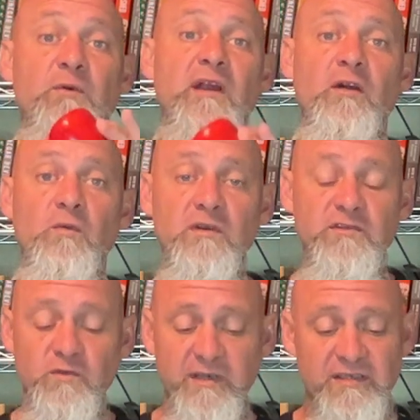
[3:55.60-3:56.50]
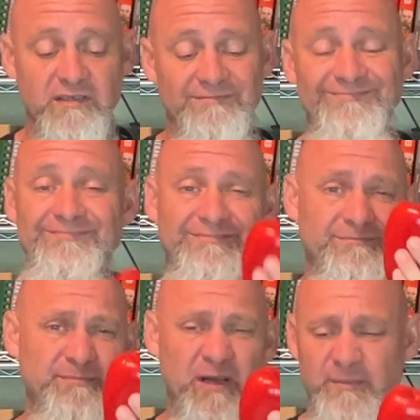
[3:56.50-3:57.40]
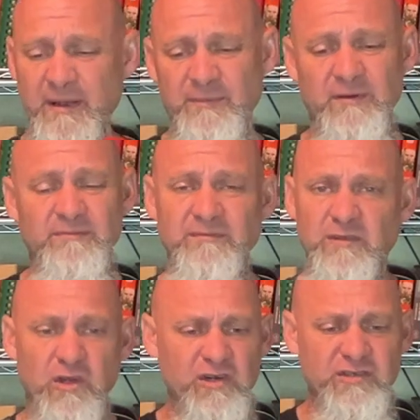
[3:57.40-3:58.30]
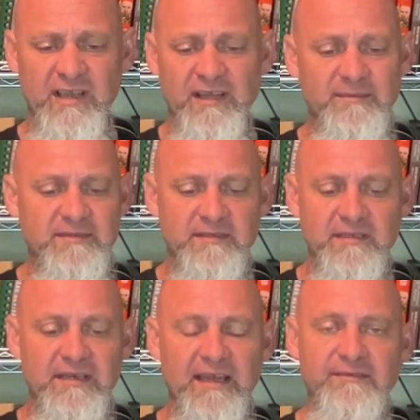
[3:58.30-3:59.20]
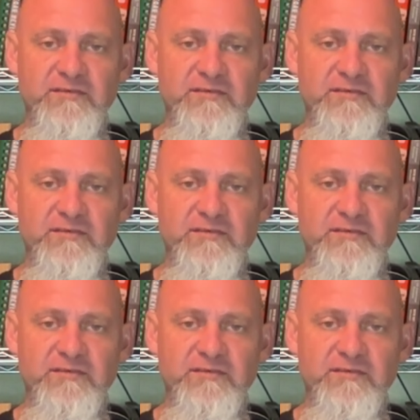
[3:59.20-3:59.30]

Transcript: where I would switch, bell pepper, larger items, the knife